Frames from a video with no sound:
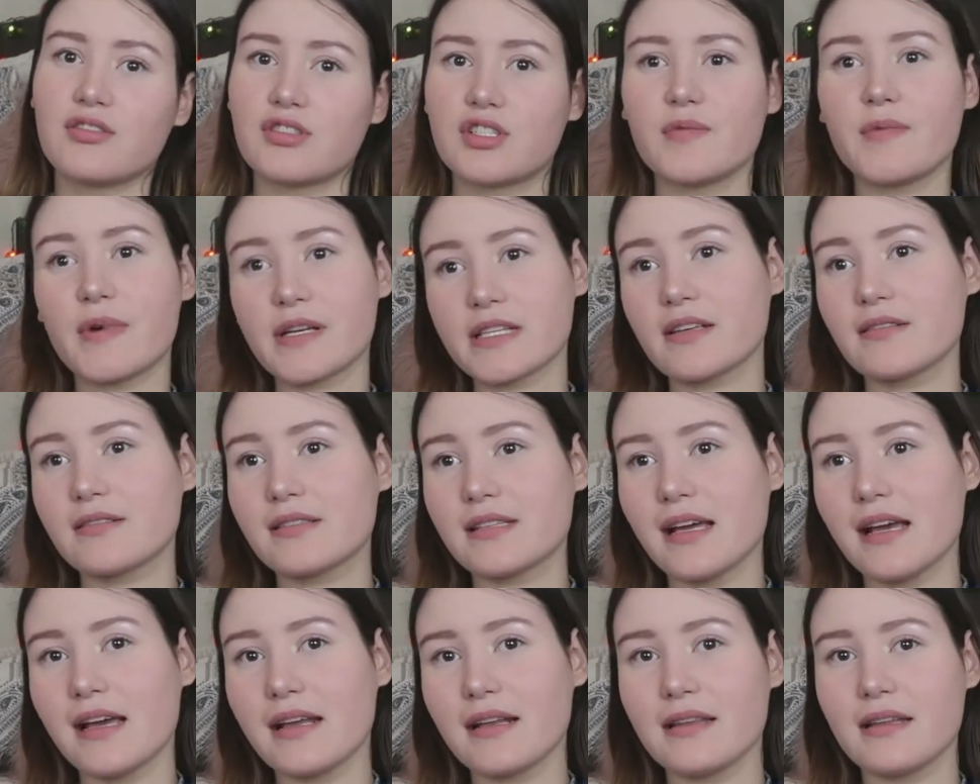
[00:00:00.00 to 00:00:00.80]
So she walked
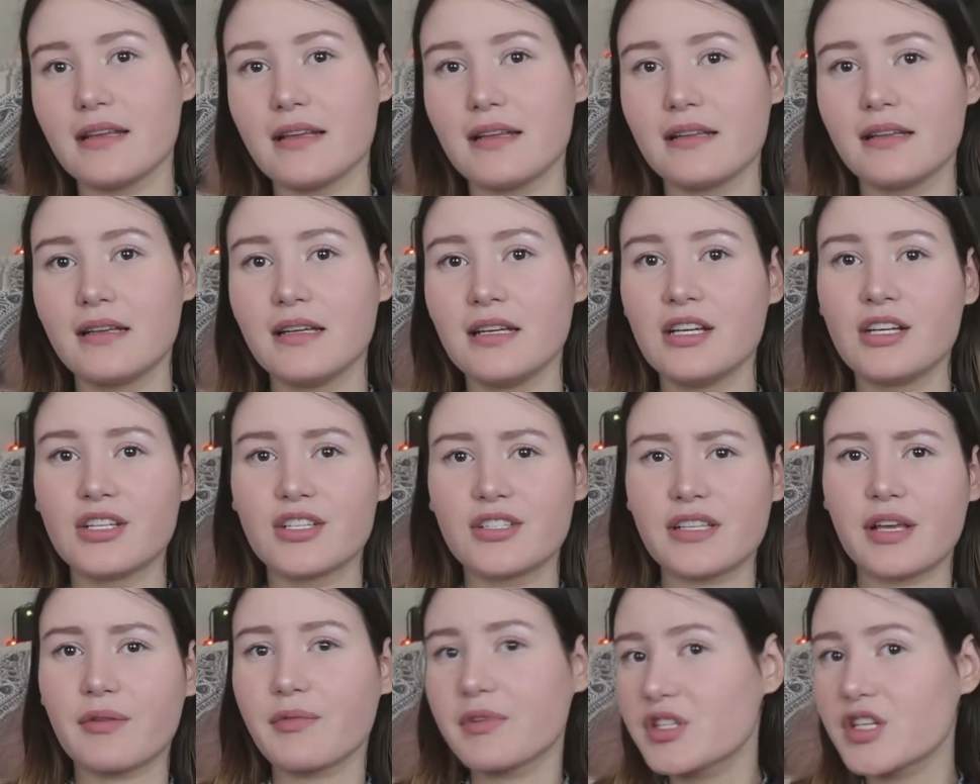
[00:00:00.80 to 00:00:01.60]
outside, and then
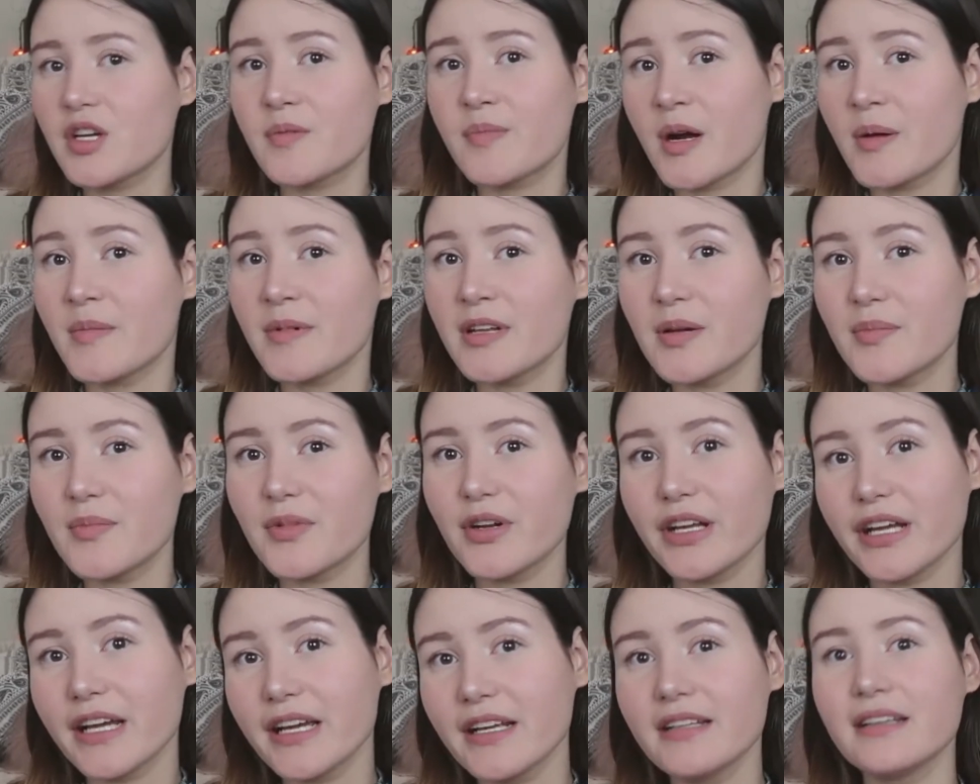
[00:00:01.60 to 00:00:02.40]
she's like, "What's your apartment
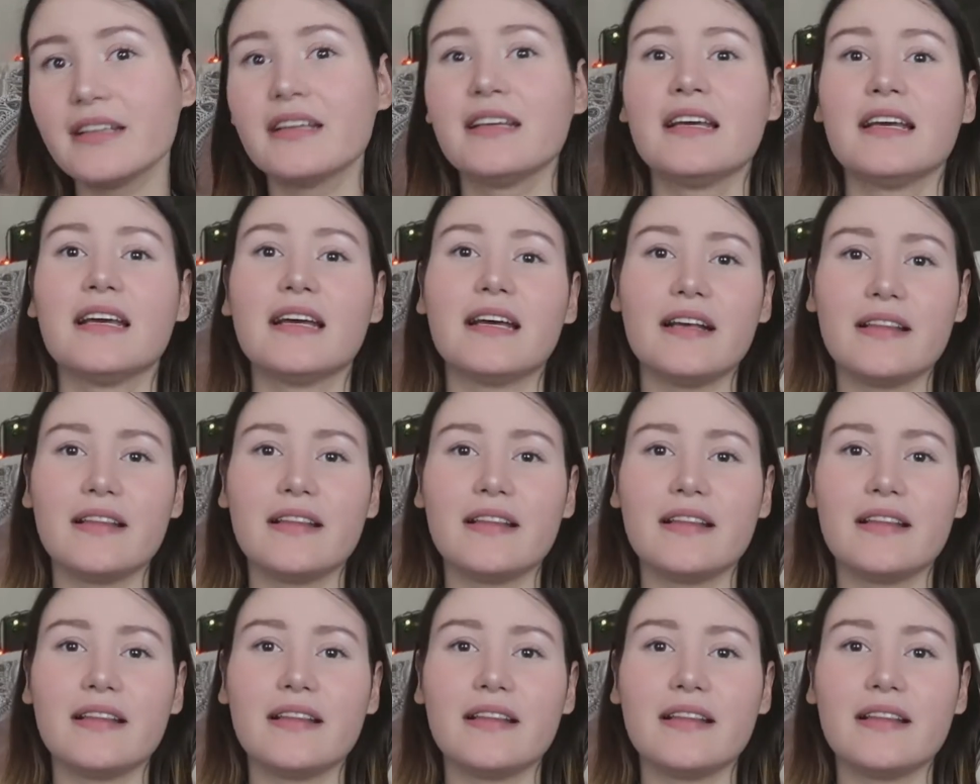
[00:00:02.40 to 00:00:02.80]
number again?"